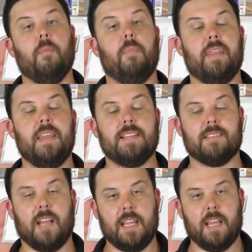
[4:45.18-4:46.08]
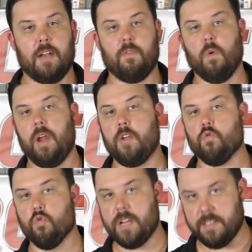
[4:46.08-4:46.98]
But it's like that for a
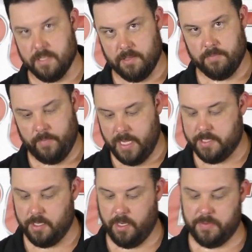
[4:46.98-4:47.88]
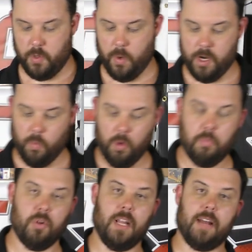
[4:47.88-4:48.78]
reason. It's enough to where it
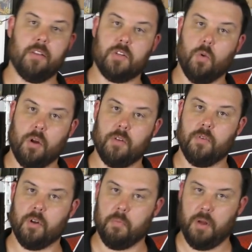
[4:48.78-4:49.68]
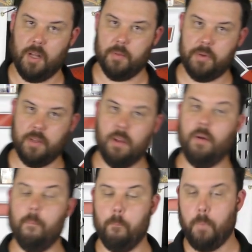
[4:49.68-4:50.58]
won't pull out of the torque converter pump,
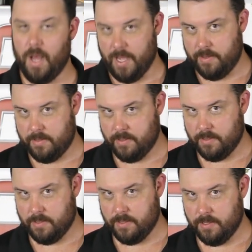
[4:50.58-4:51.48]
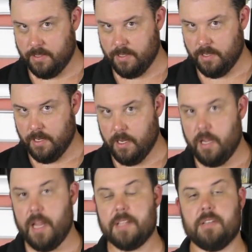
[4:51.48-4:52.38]
but
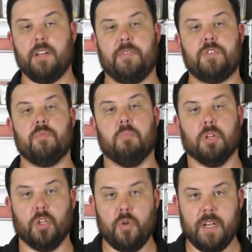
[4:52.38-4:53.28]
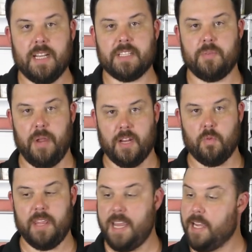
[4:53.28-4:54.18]
it's enough to balloon and expand
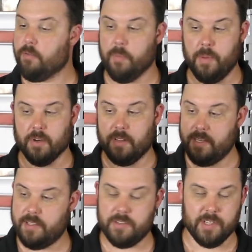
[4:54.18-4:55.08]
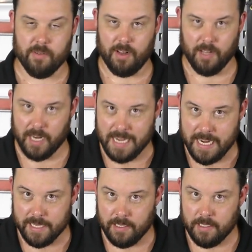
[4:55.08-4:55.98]
with heat. Remember, these things generate a lot of
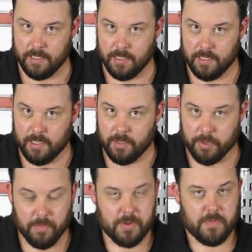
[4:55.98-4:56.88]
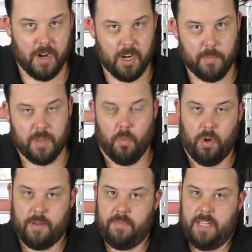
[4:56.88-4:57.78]
heat. When you're first fired up in the
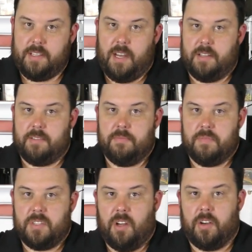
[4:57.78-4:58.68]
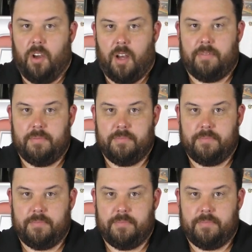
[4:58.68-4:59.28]
morning, it's kind of snugged off